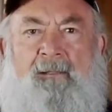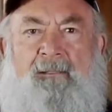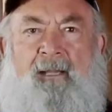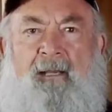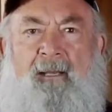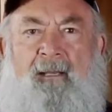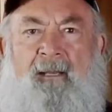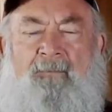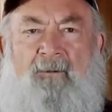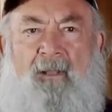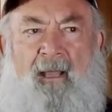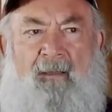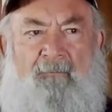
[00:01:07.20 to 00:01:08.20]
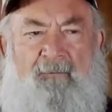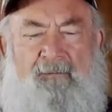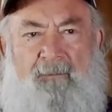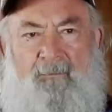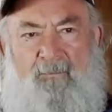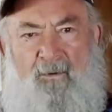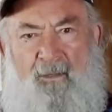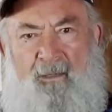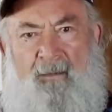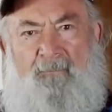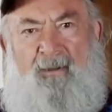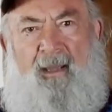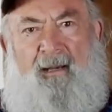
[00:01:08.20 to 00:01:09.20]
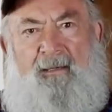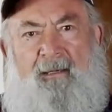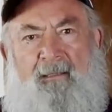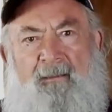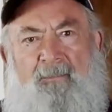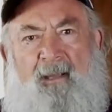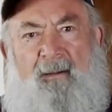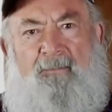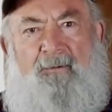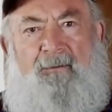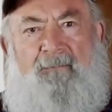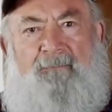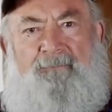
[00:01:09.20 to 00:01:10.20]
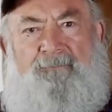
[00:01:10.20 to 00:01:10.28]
sighted in will have one impact on the paper.